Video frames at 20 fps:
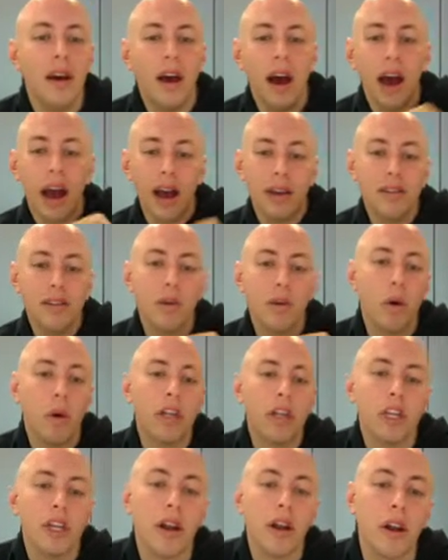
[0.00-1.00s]
I also
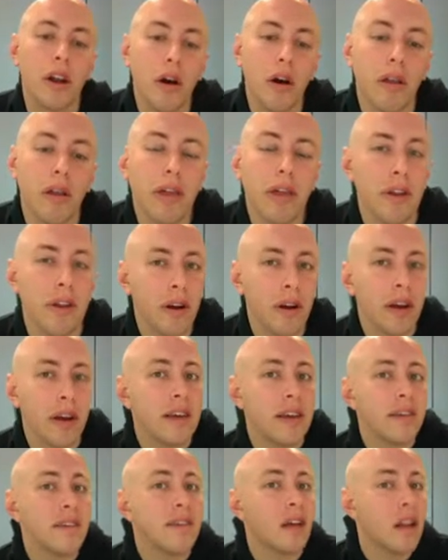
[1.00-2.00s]
want you to know that there
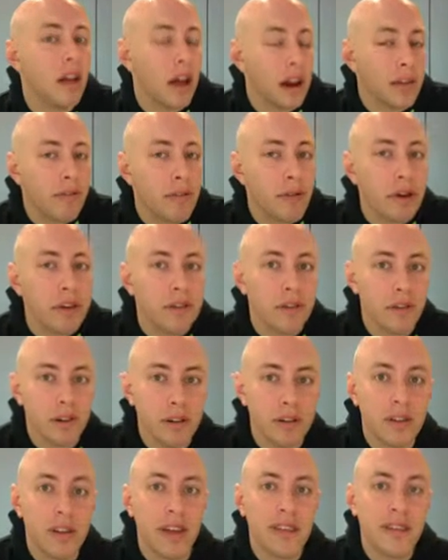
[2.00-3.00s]
is a lot of
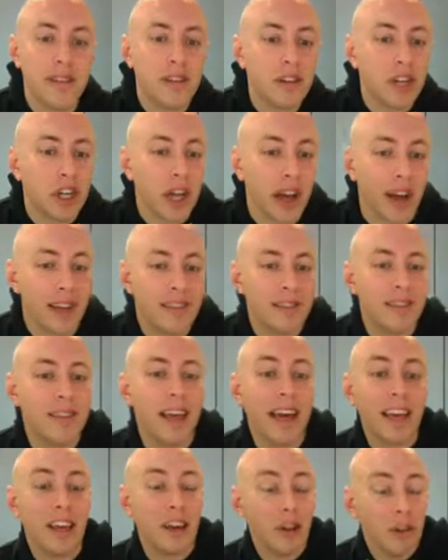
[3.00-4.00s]
research that suggests
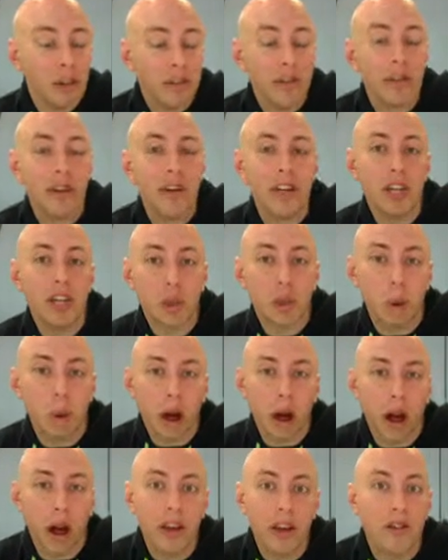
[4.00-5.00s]
that using
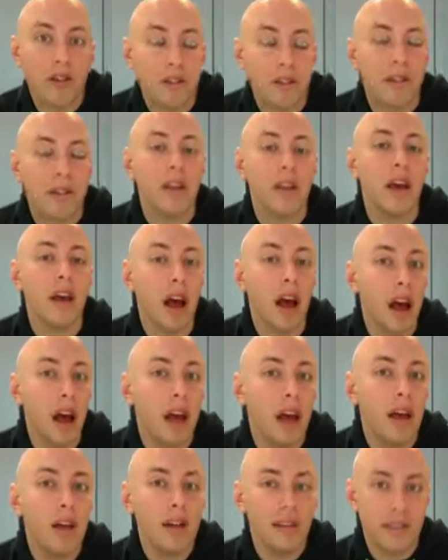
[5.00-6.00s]
schwa, using the
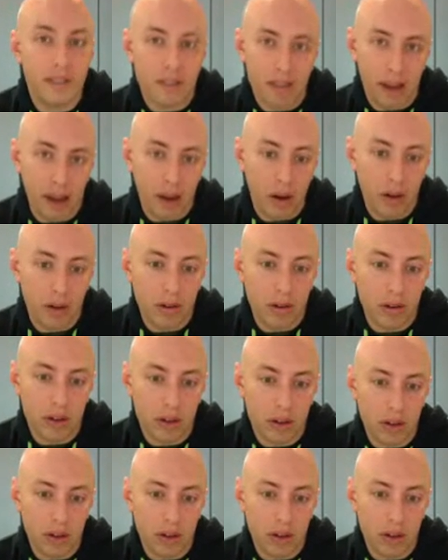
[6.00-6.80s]
sound,